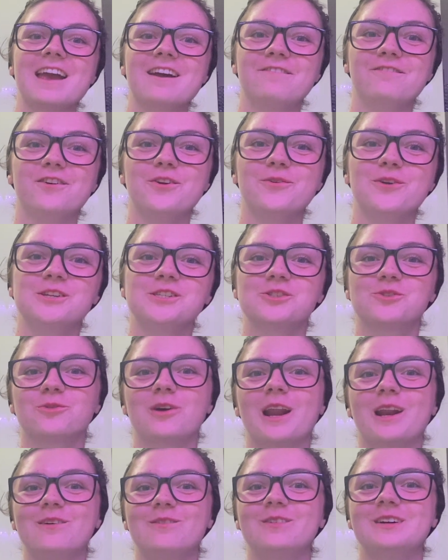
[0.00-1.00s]
everyone,
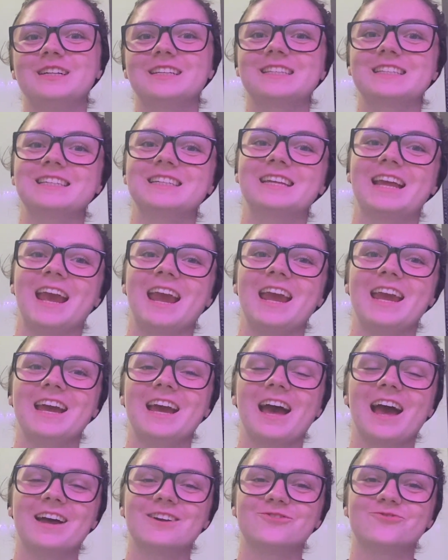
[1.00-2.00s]
Joanna Wilson
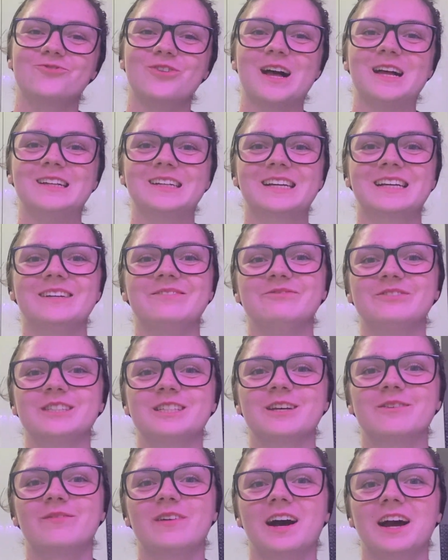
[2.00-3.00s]
here and welcome
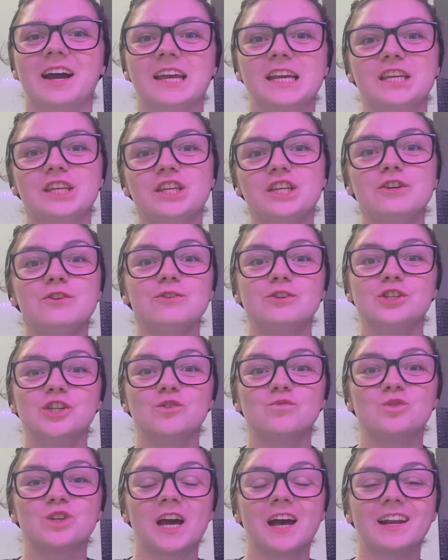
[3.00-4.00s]
to my
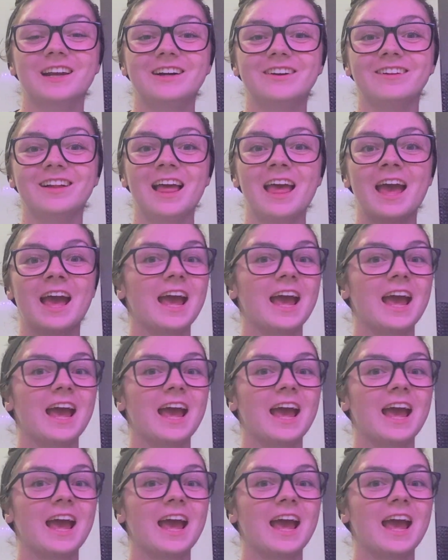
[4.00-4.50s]
YouTube channel.